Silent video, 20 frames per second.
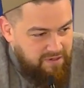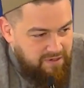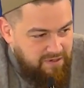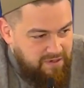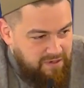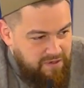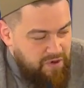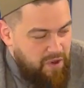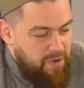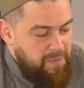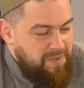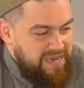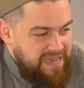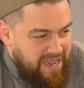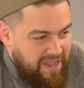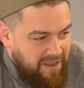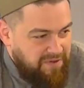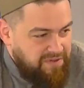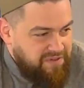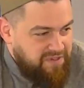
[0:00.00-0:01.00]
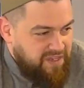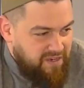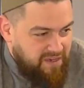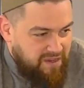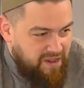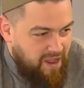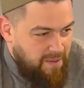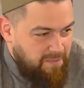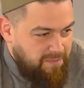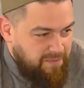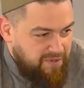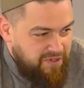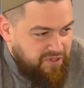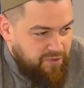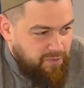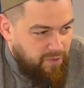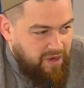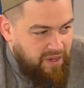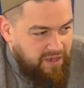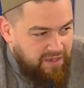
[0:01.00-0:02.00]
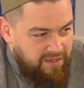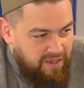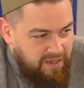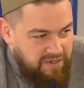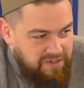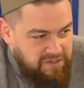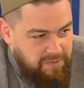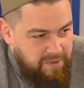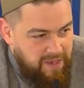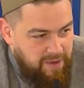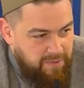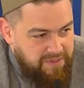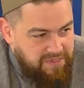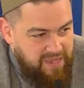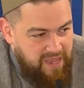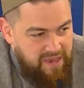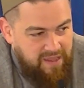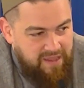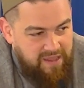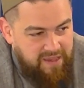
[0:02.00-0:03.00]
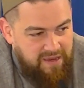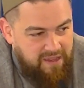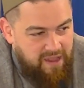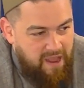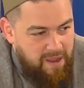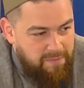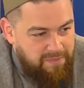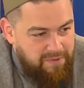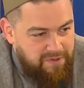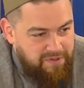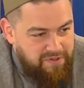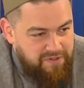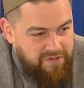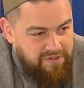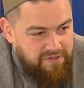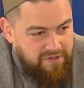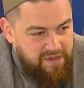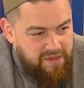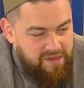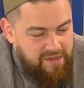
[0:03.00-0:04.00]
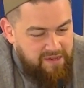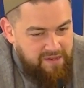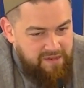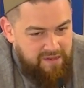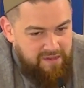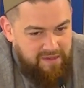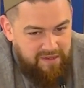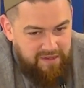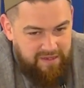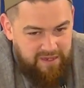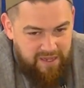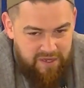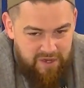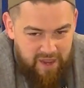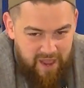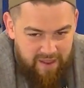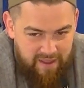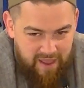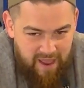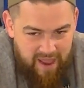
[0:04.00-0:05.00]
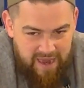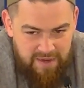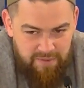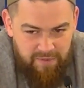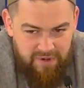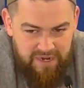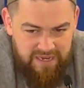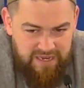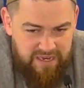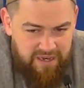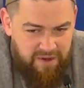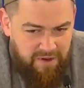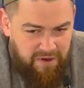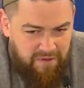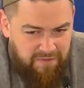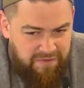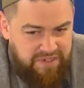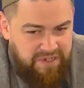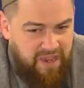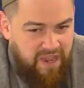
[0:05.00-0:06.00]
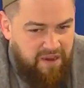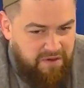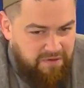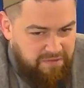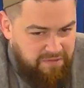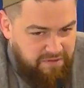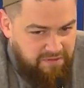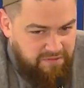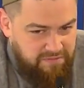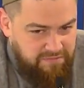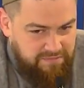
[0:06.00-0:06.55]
Nobody else can accomplish what Allah Subhanahu Wa Ta'ala can accomplish. Anyone in here a photographer?